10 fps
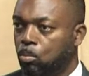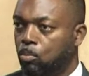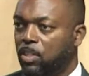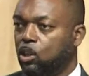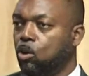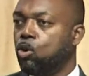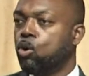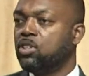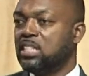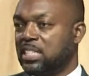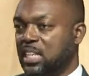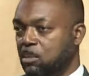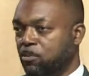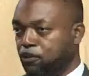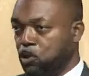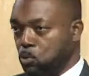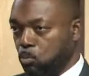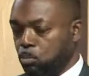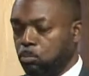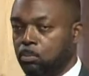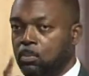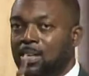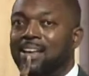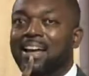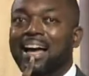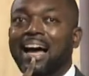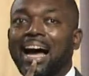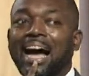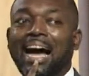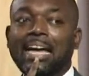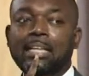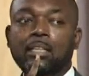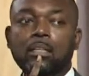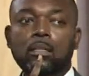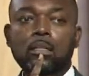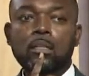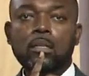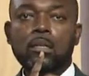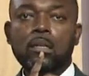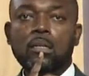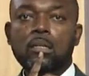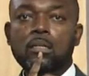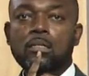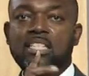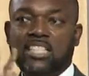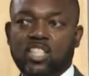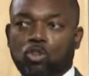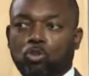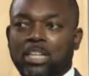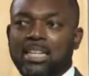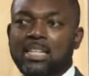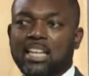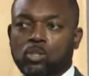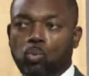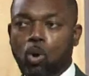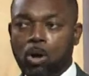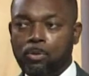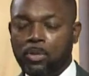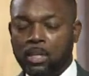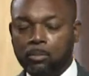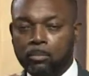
They don't hold the same view. And disagreeing is one thing.